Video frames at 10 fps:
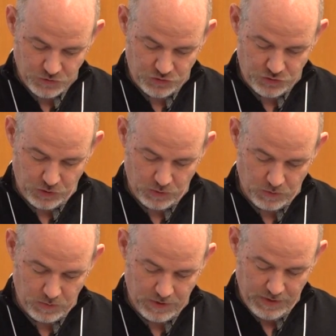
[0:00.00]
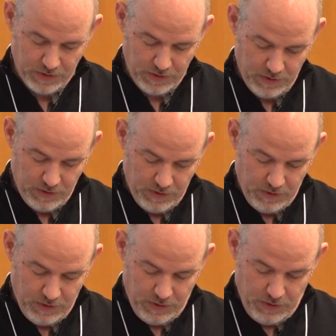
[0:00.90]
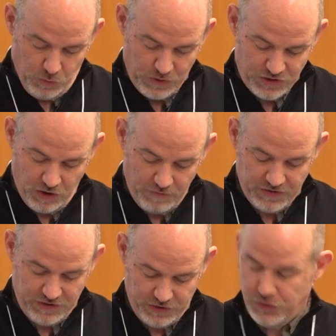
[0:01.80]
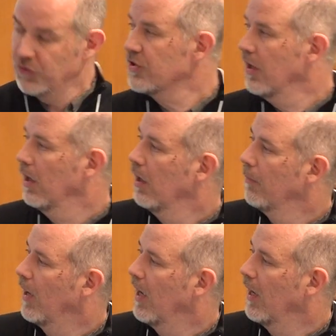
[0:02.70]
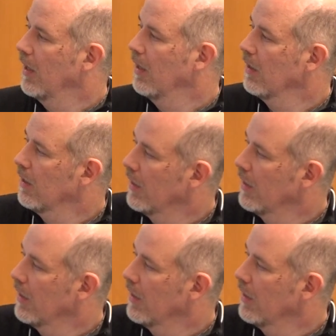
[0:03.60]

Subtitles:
So we solved these issues by,